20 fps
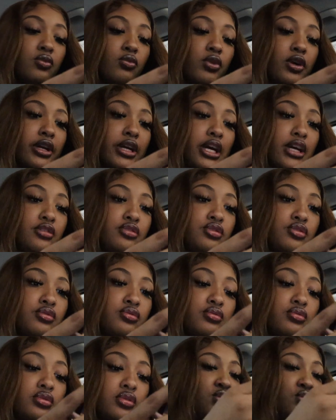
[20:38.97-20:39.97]
workout
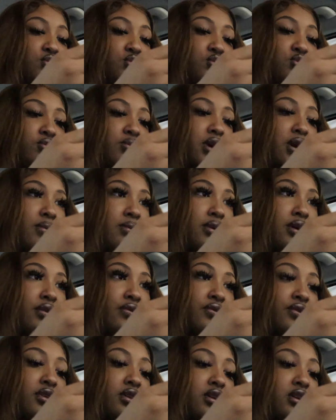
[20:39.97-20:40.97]
shoes. Ooh, baby, I'm
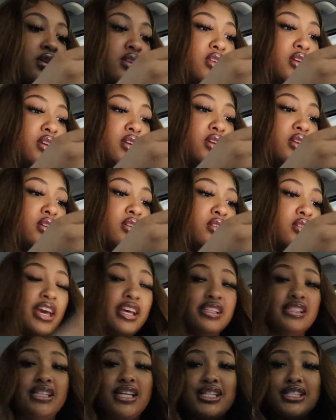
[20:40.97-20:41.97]
finna get there
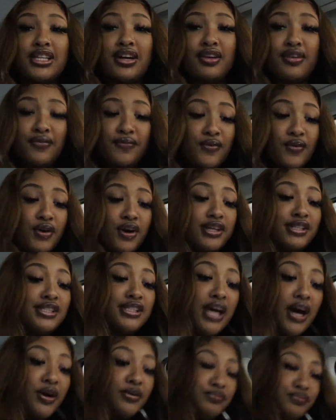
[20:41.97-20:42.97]
at 6:34.
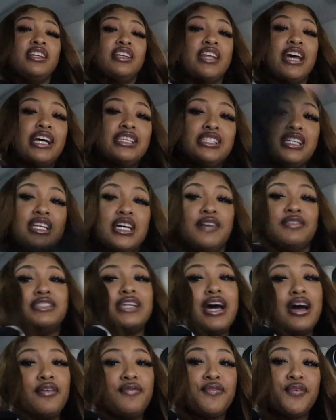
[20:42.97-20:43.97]
So that's enough
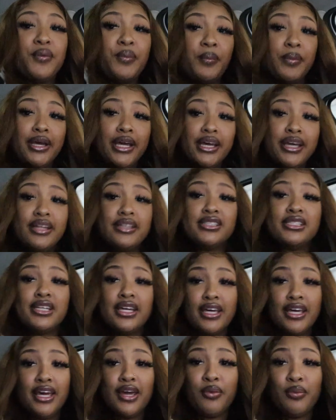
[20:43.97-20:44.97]
time for me to
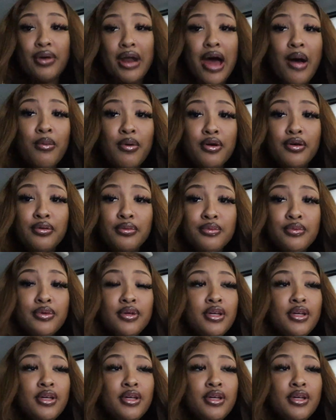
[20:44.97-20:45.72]
get what I want.